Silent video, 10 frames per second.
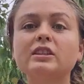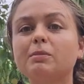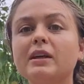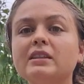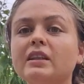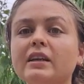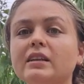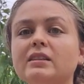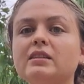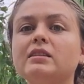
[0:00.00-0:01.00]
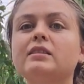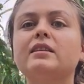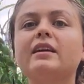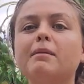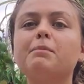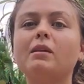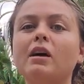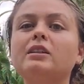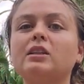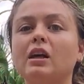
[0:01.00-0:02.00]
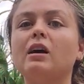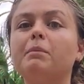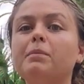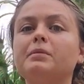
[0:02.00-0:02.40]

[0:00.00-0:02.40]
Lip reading: express things, they get blocked up,